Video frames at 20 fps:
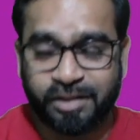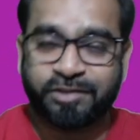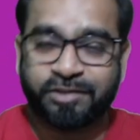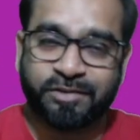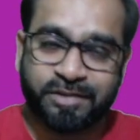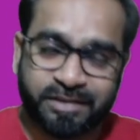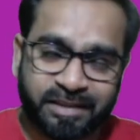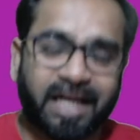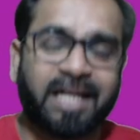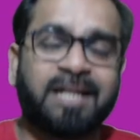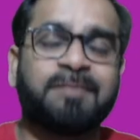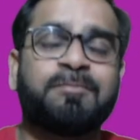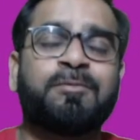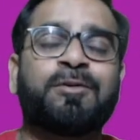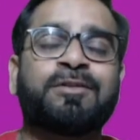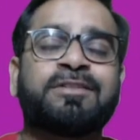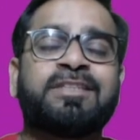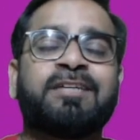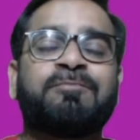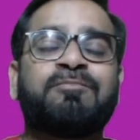This is all
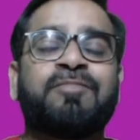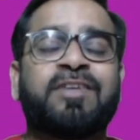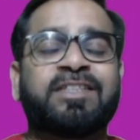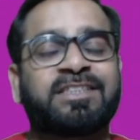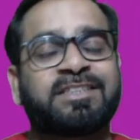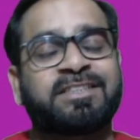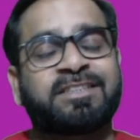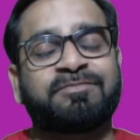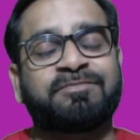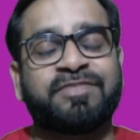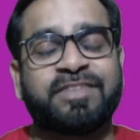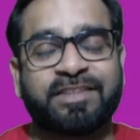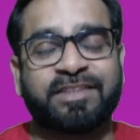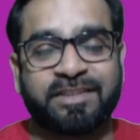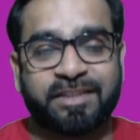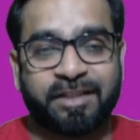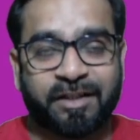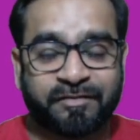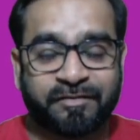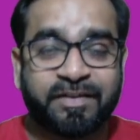about the first feature
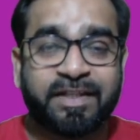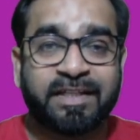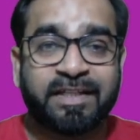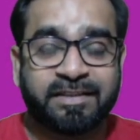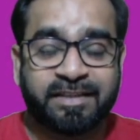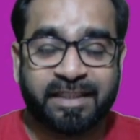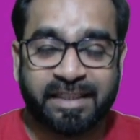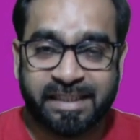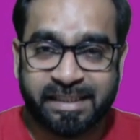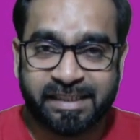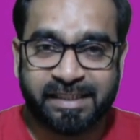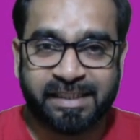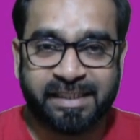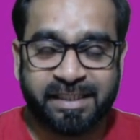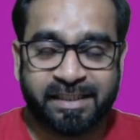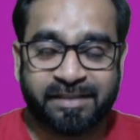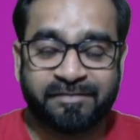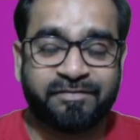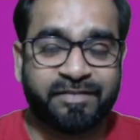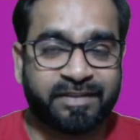of the
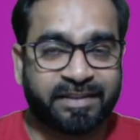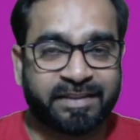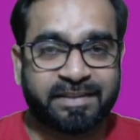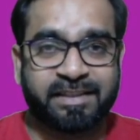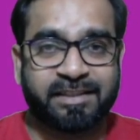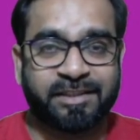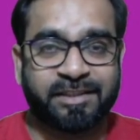Indian physical